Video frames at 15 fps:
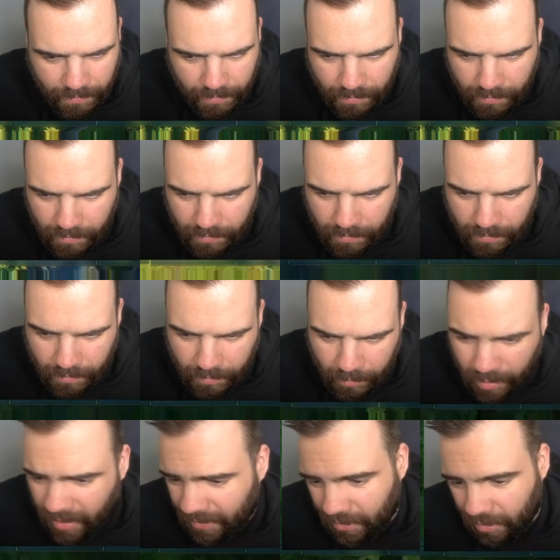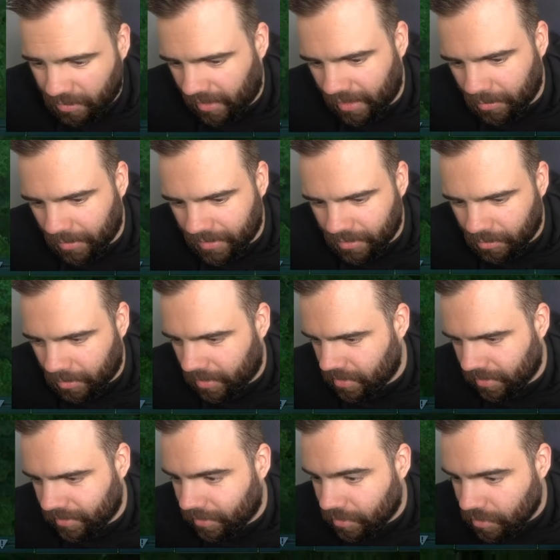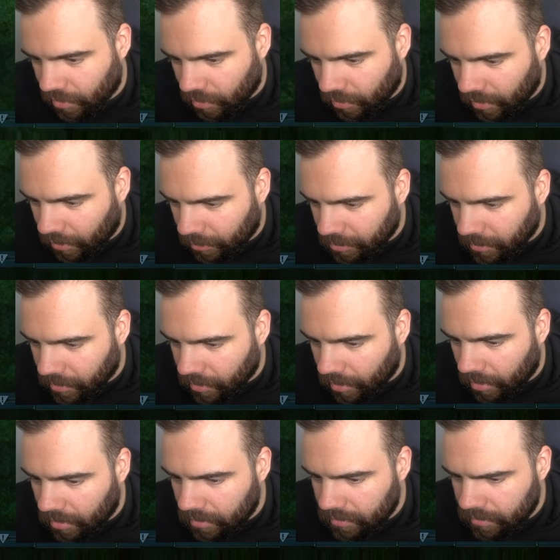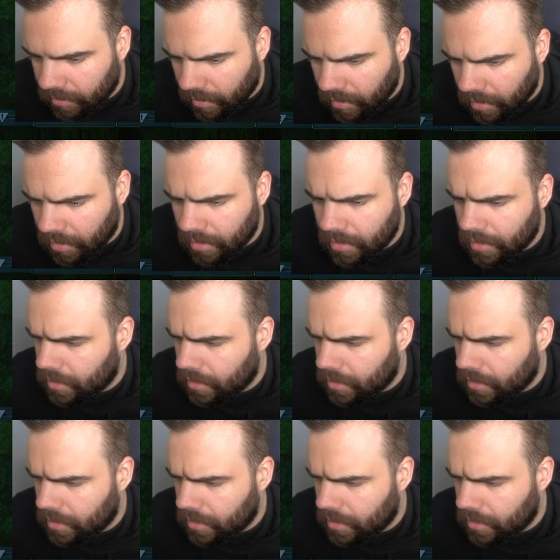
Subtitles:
I'm going to have to do that anyway. I don't know why I didn't just do this from the start, frankly.